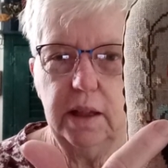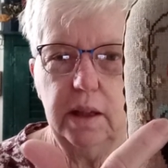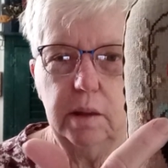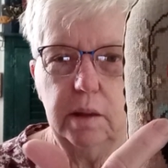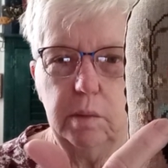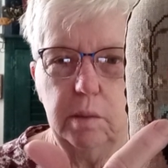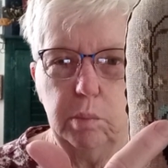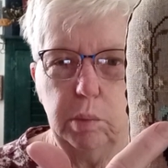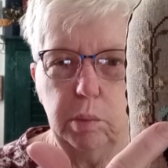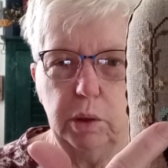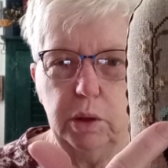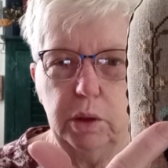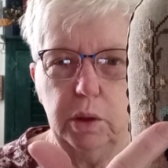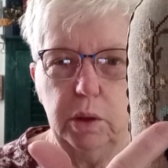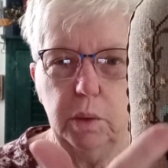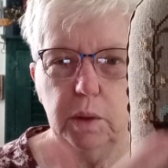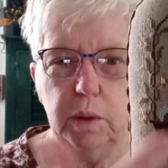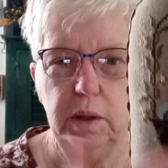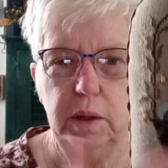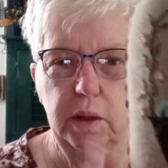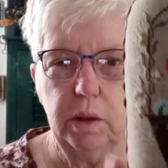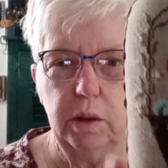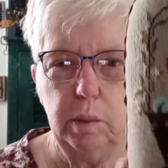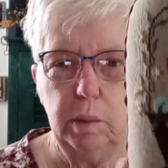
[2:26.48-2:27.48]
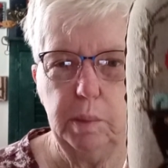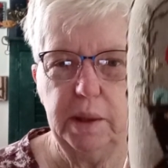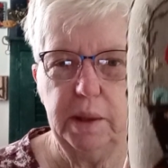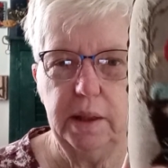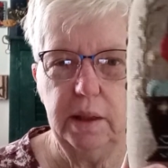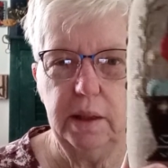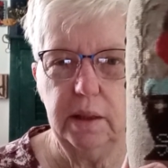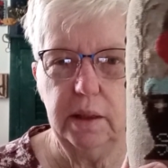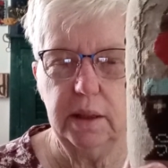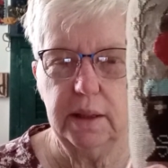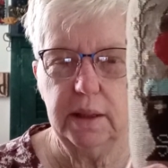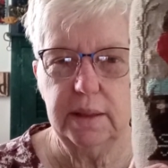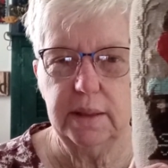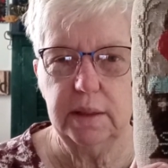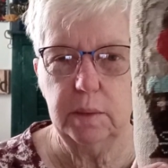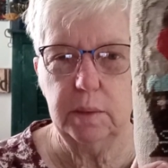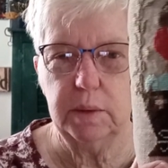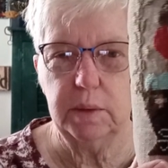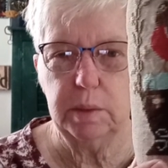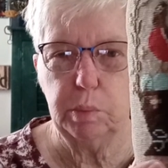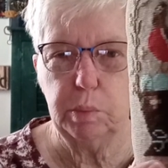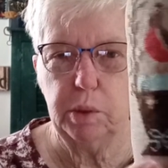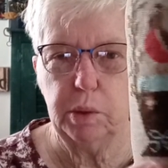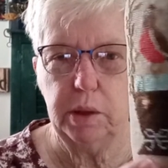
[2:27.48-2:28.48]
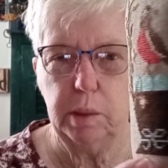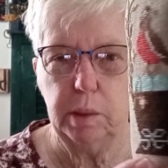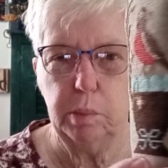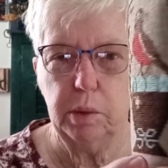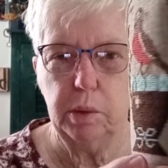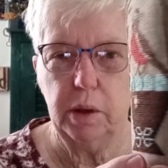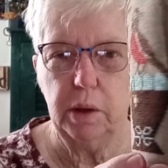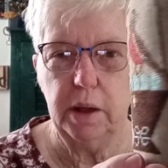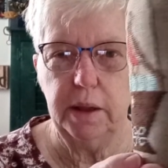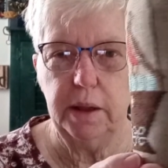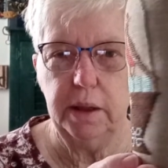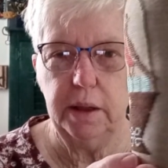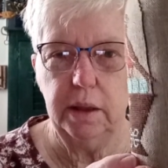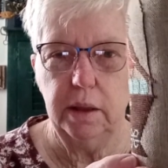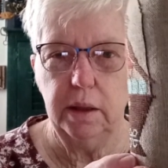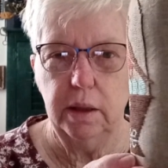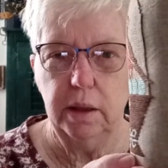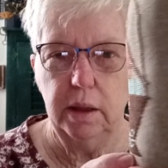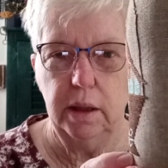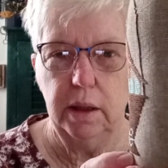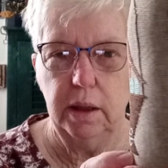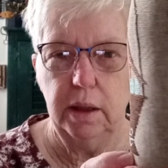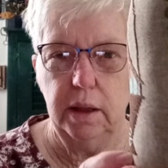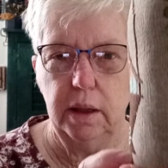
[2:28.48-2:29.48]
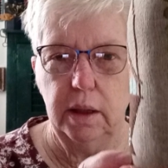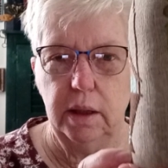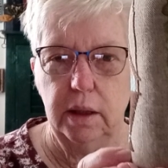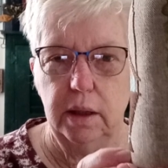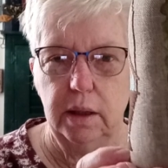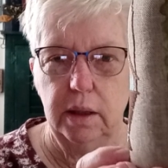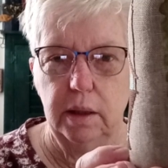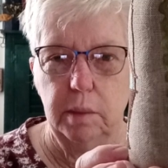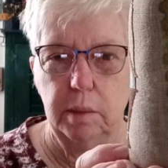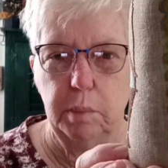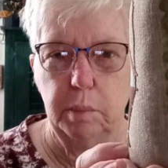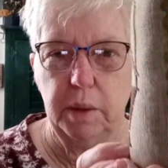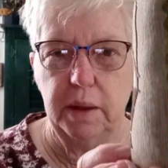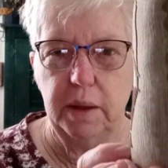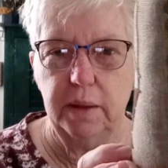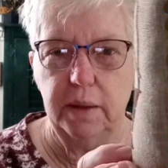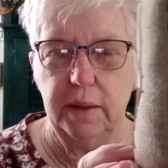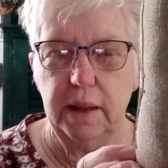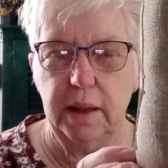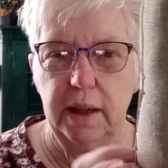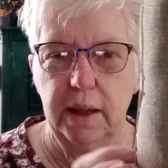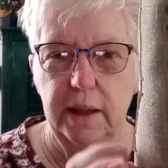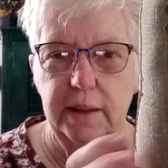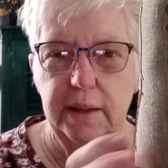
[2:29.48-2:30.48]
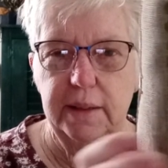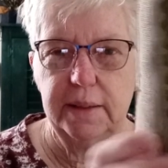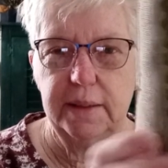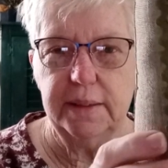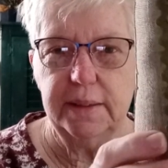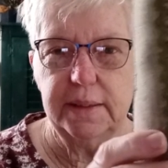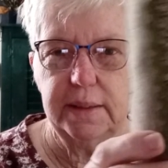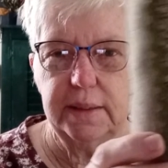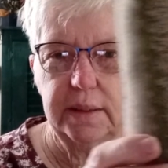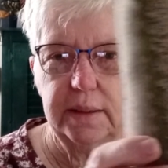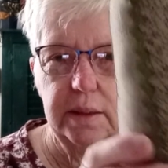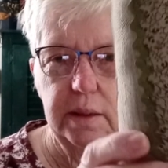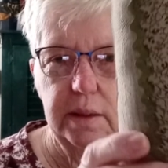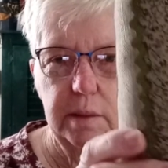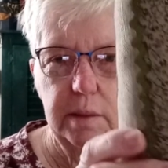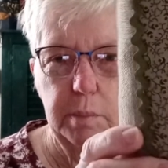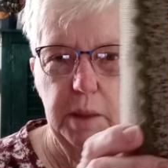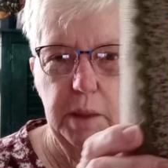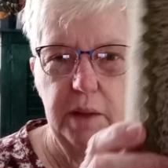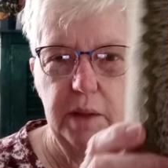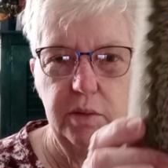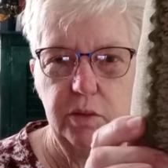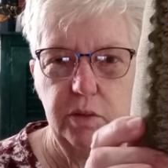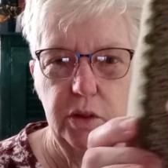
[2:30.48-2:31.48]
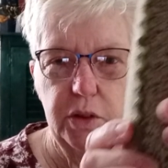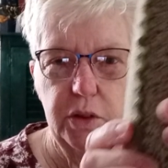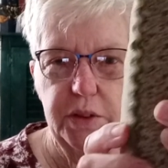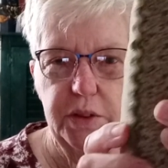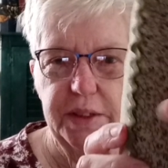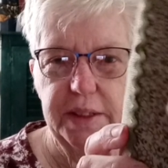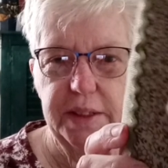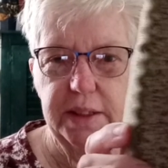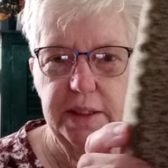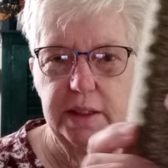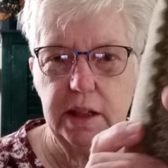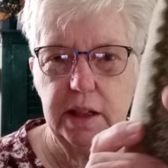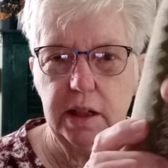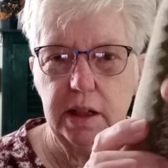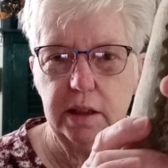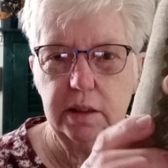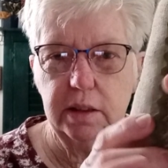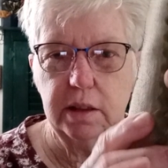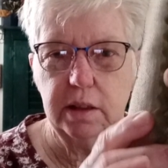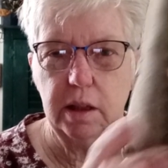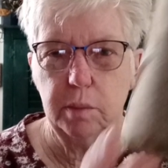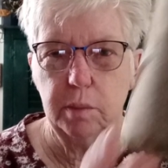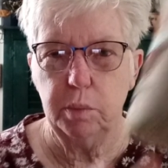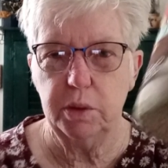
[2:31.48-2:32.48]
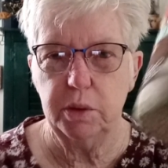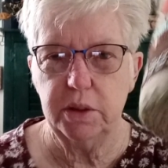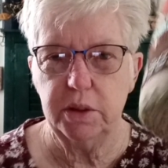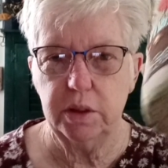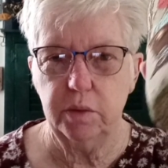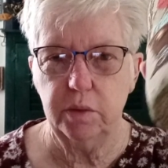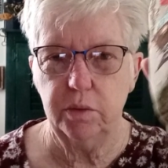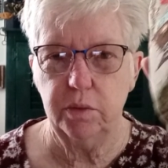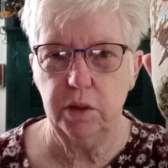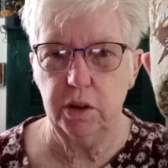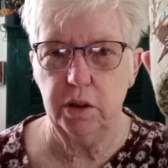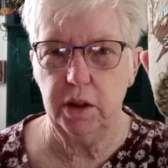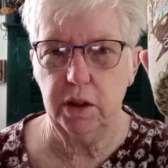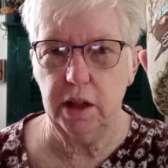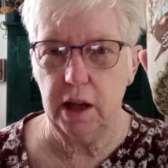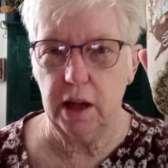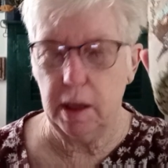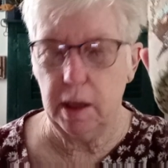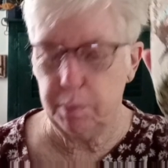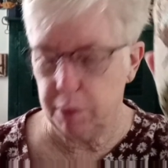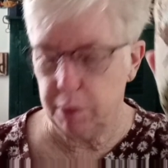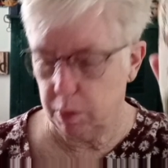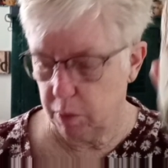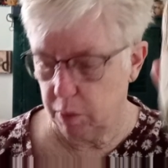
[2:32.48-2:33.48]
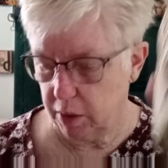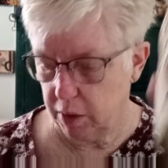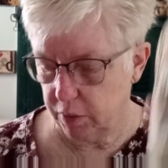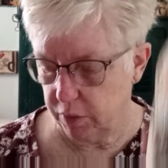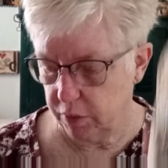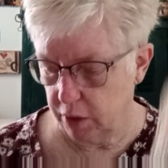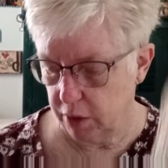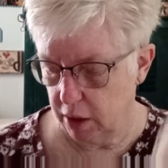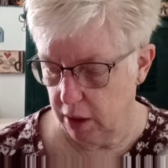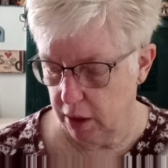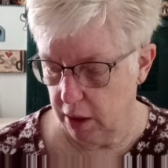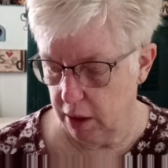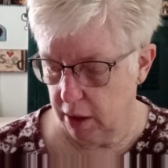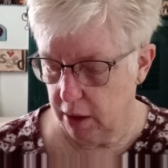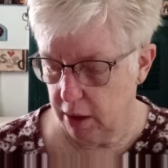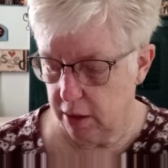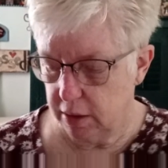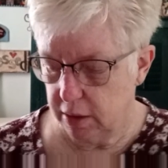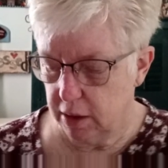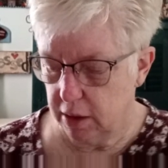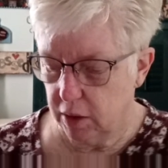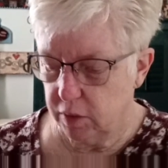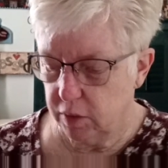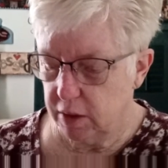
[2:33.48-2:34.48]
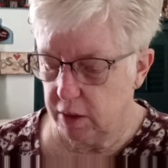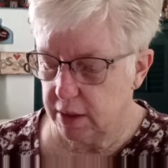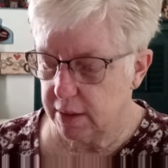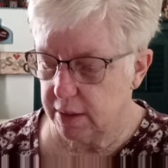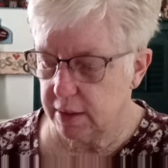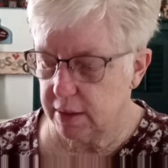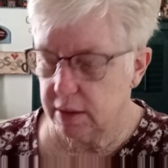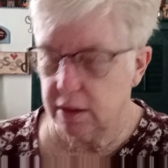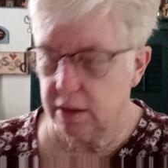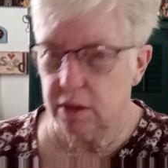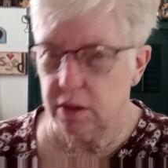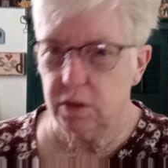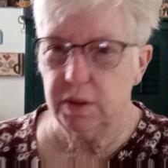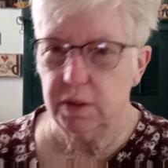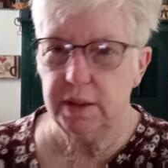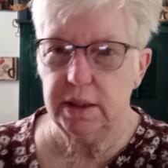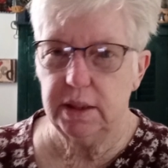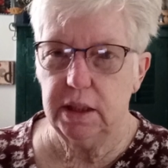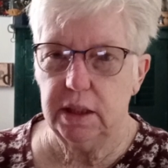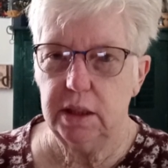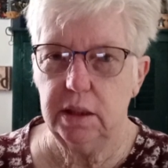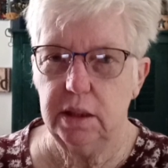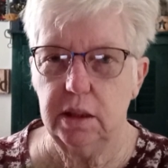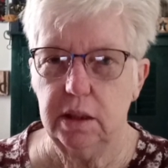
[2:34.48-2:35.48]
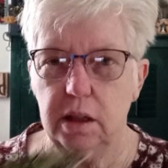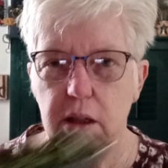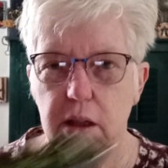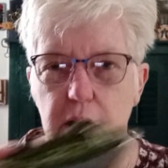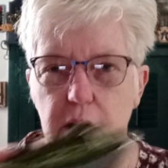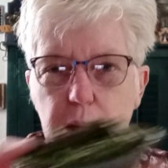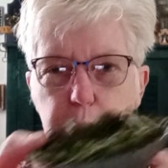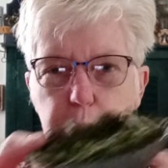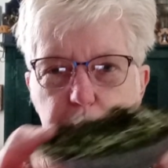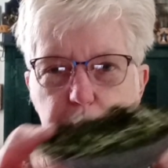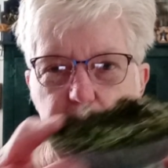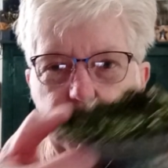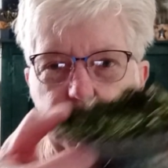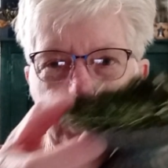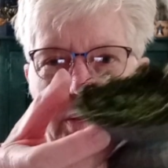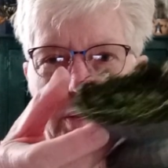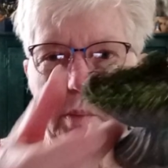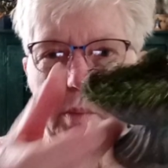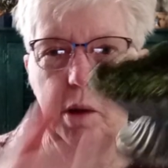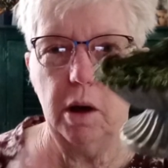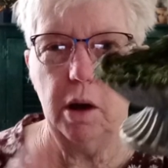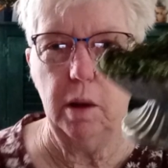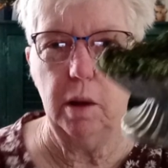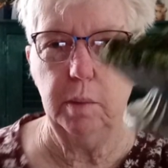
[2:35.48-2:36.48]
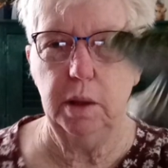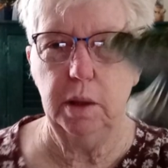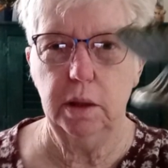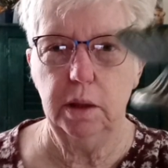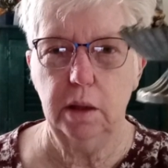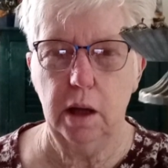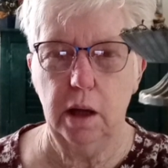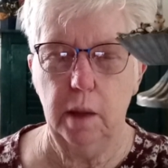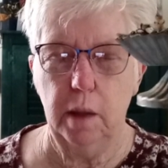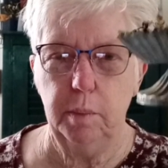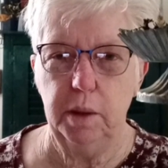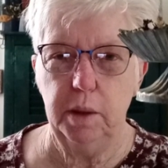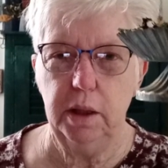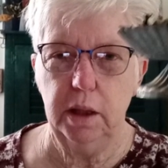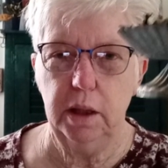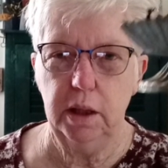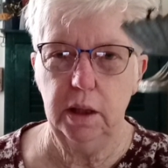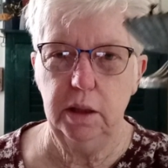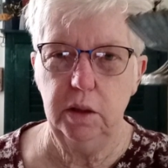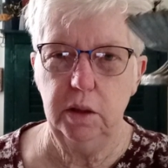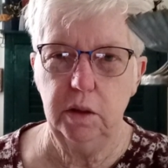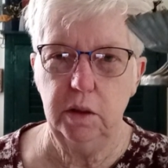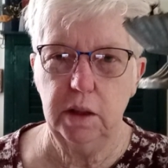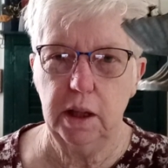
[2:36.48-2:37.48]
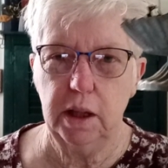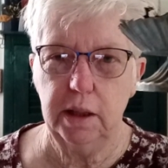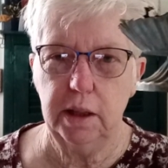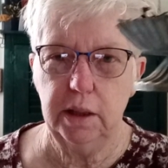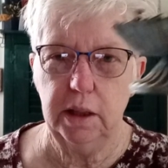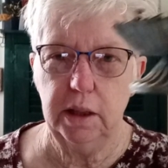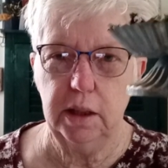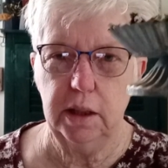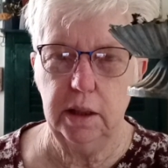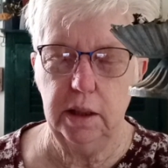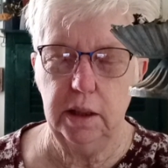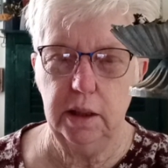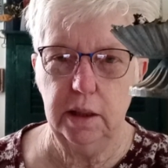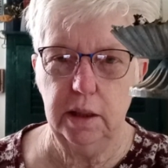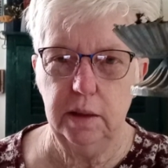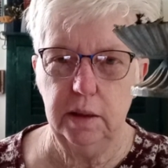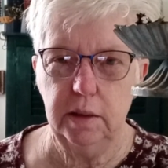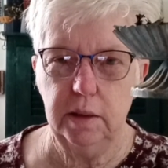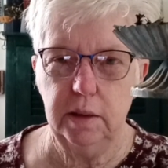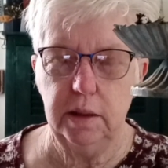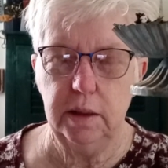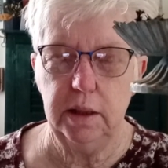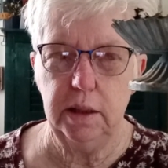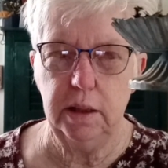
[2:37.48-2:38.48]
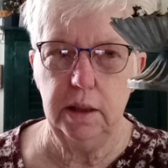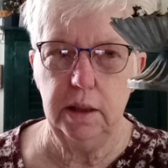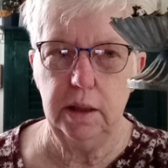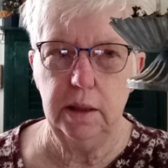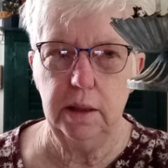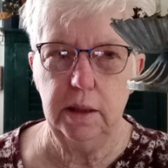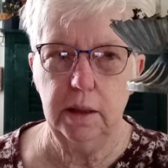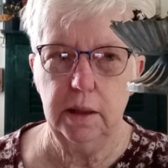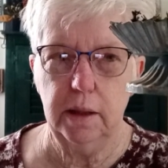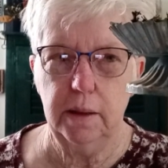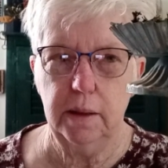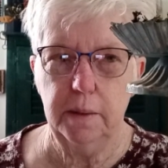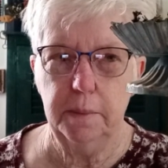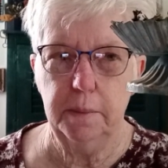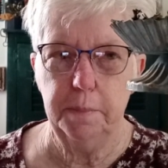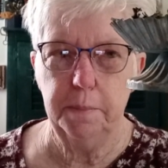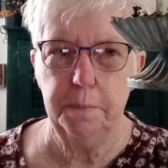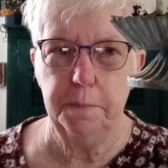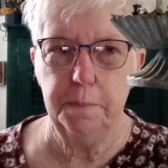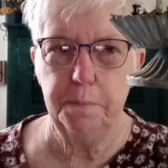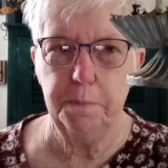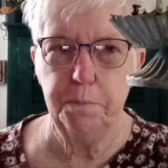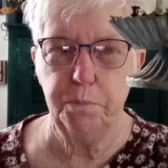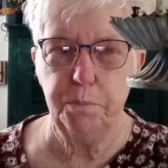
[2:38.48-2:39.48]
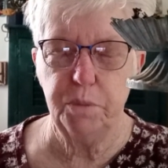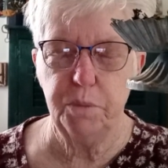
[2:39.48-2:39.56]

that blue a little bit because it was pretty bright. But that is my first stand up, which I'm very happy with. Now, this little tin cup is from Hobby Lobby, and you get it in the um,